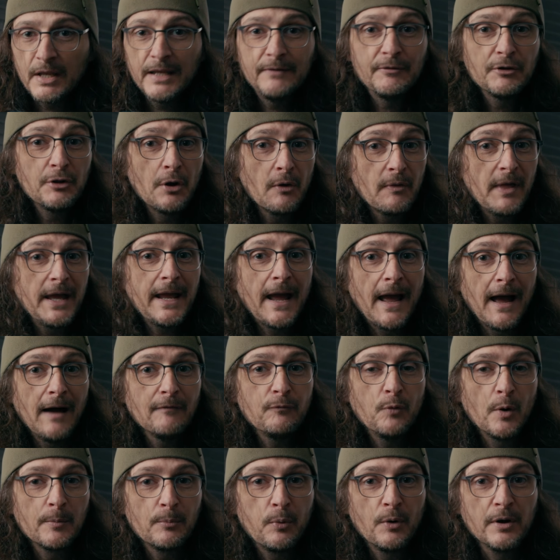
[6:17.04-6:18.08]
even though they have
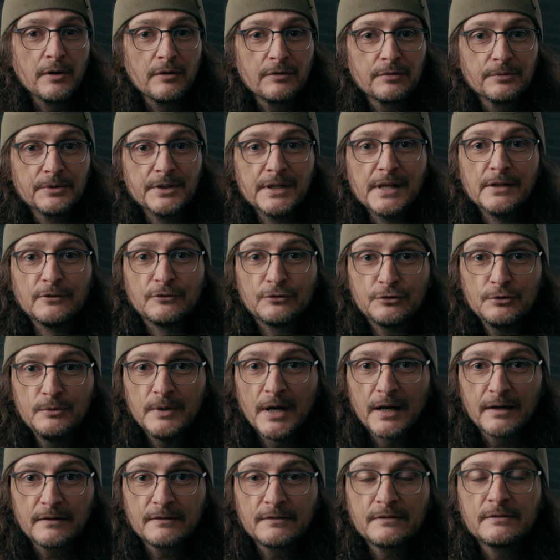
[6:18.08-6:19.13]
1.3 and
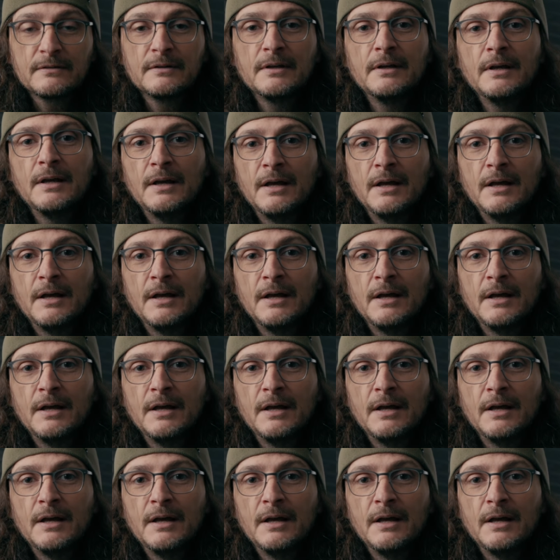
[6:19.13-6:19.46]
2x,